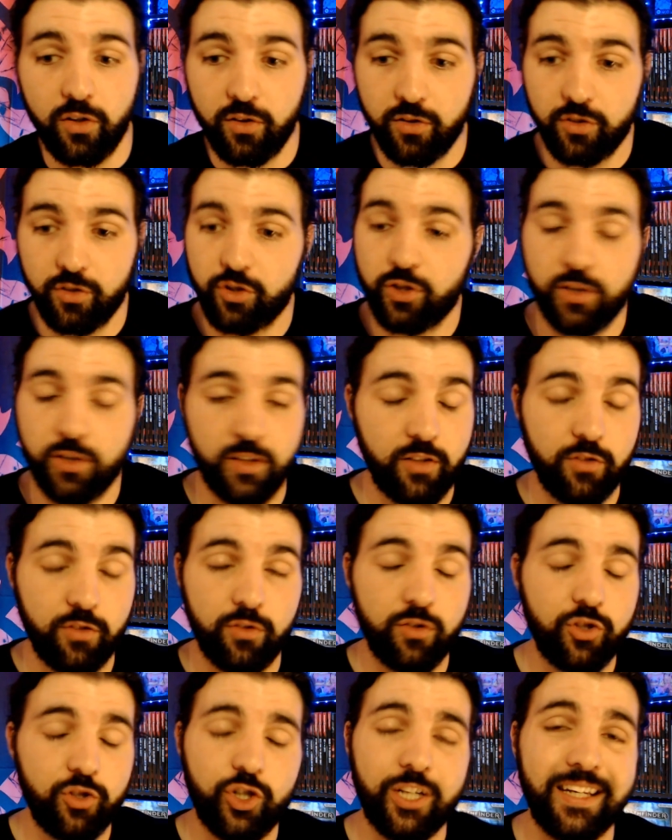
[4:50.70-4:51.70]

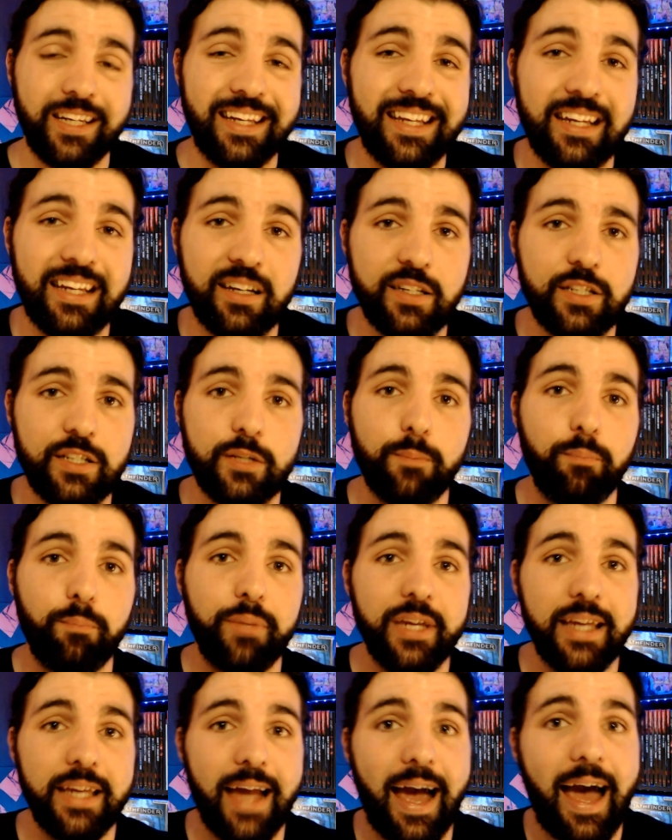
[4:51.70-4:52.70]
she needed to
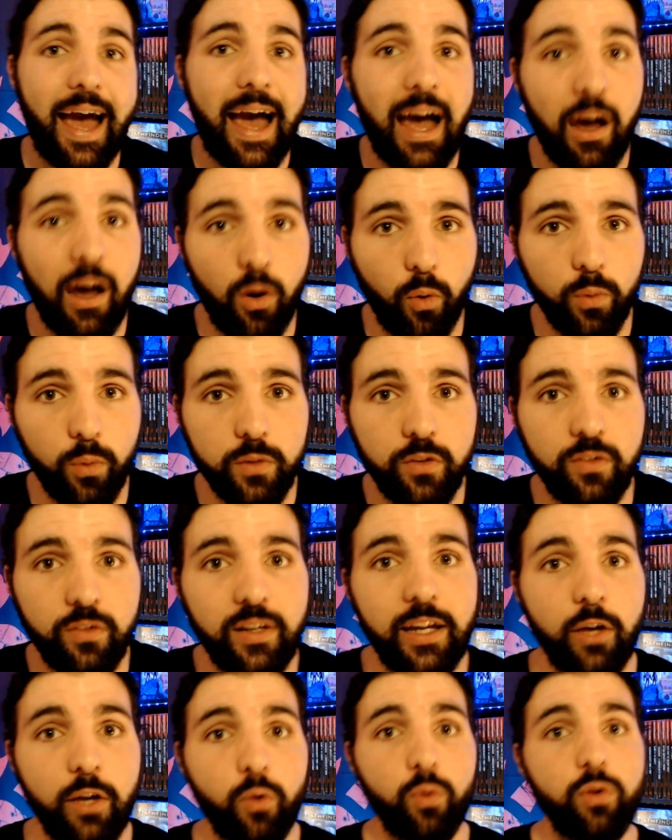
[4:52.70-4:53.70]
be out
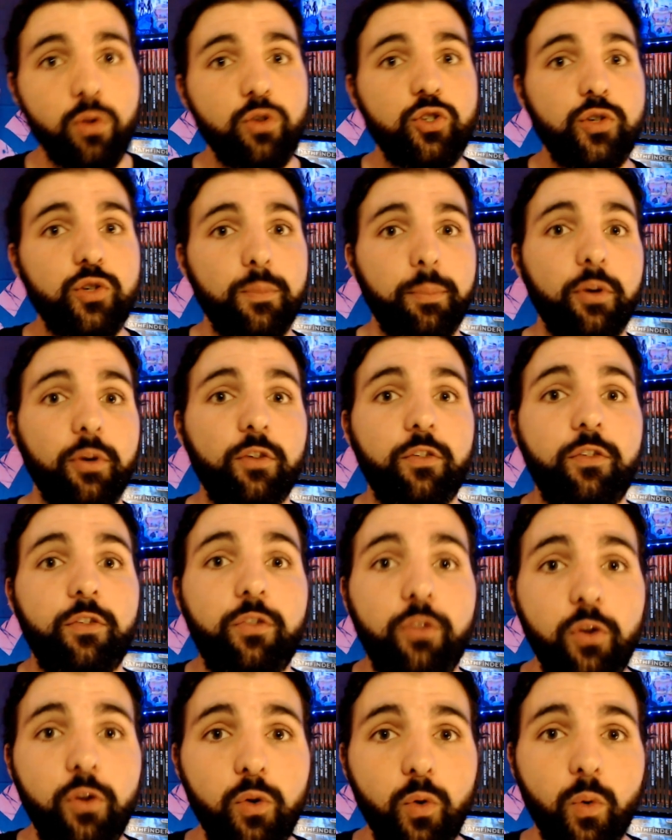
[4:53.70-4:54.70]
in order to
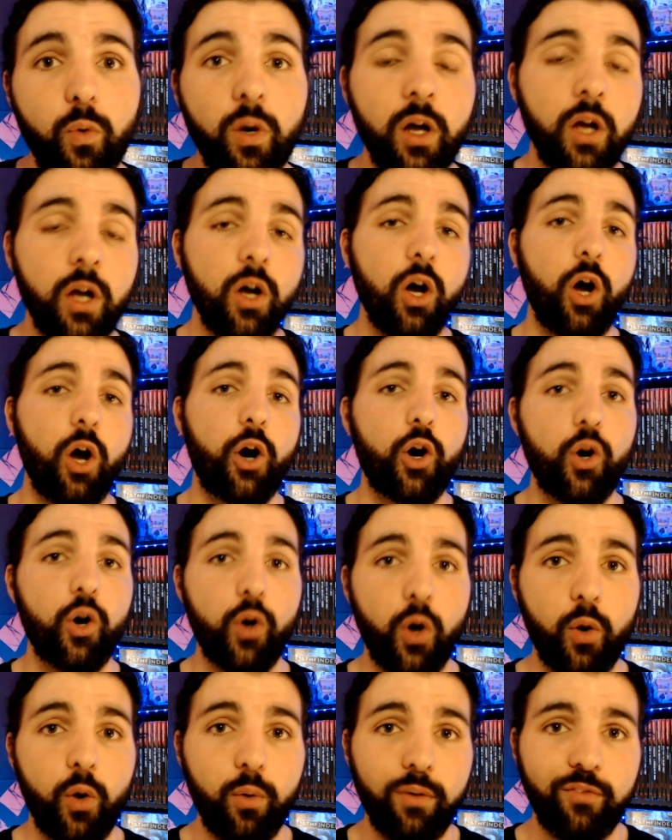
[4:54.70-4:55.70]
pursue
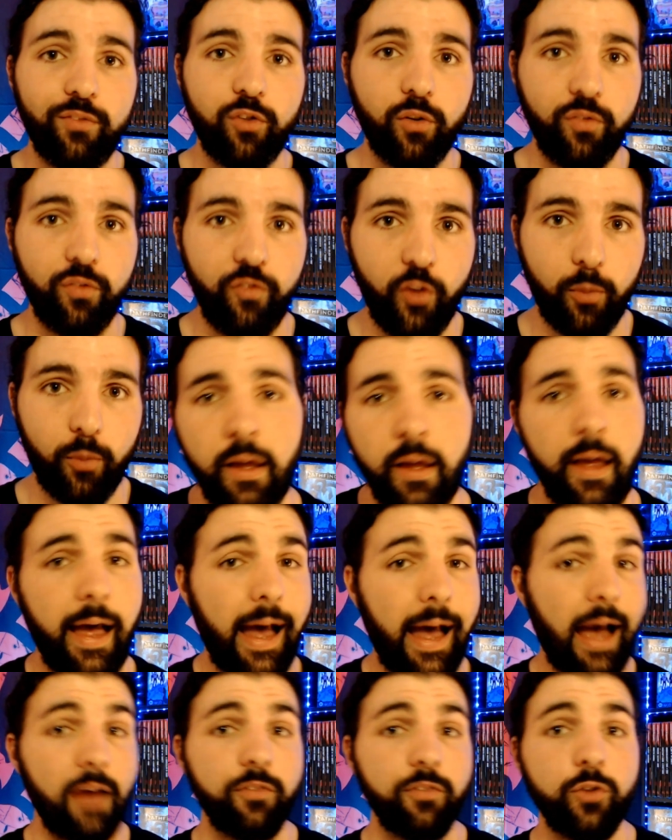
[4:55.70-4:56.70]
her own fulfillment.
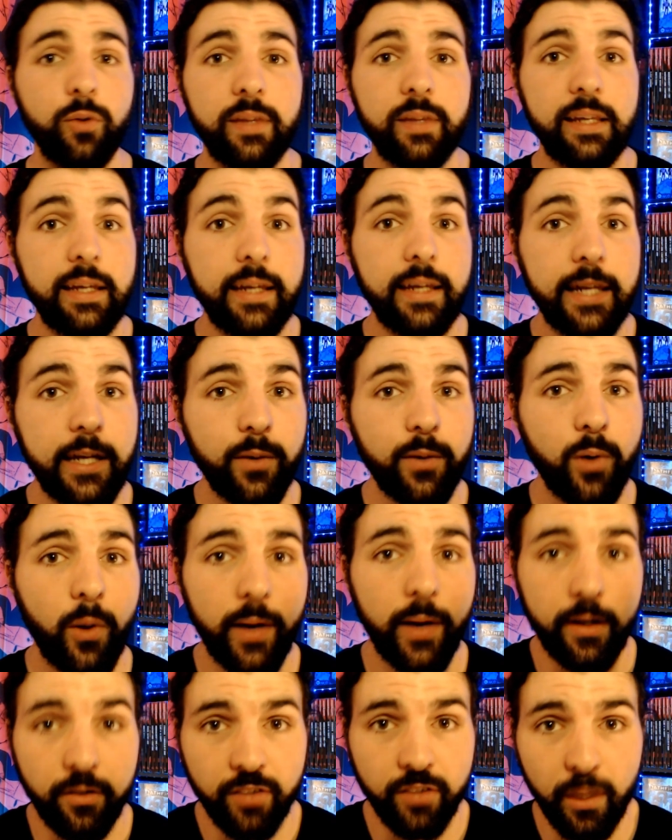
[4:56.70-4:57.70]
After the hero
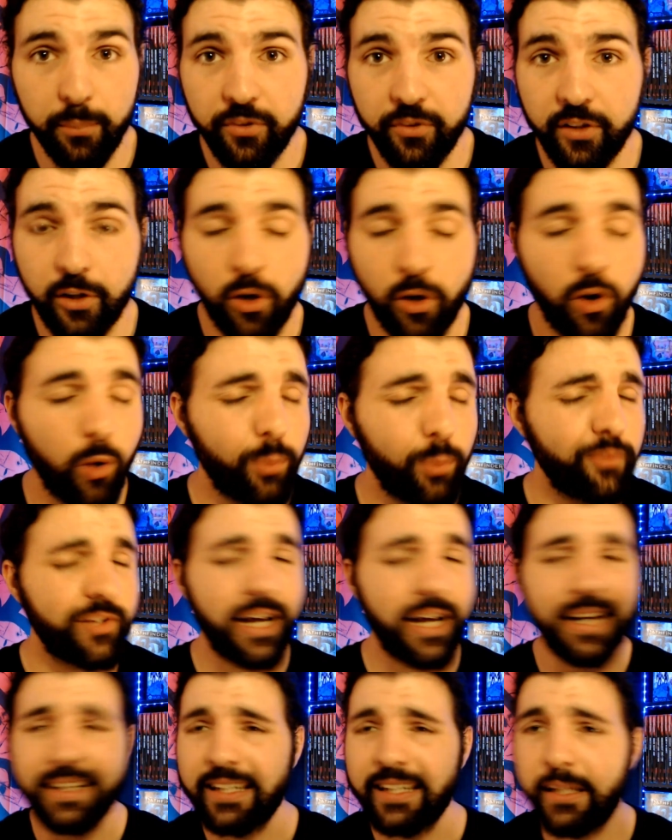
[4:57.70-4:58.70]
accepts the call, we've
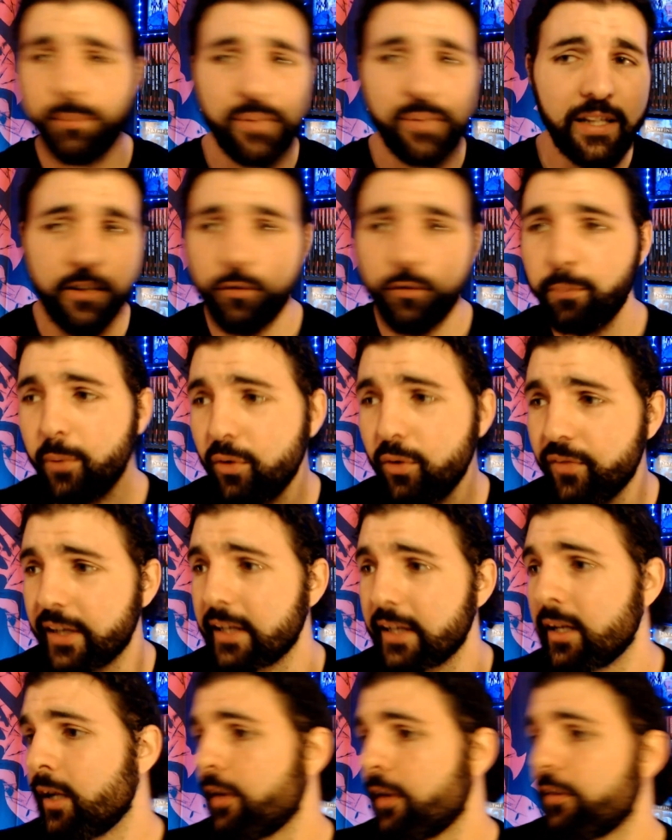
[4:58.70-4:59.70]
got to keep things moving.
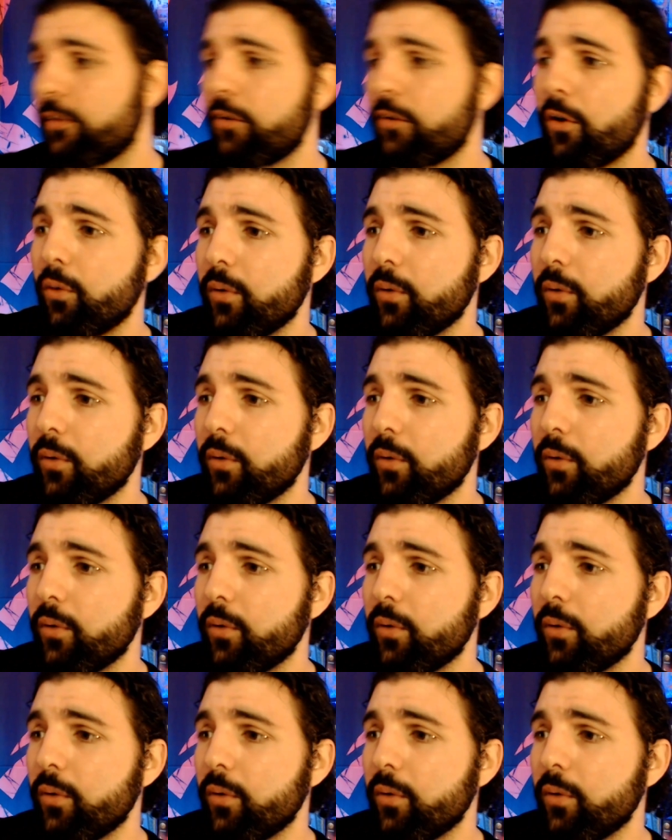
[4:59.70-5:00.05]
So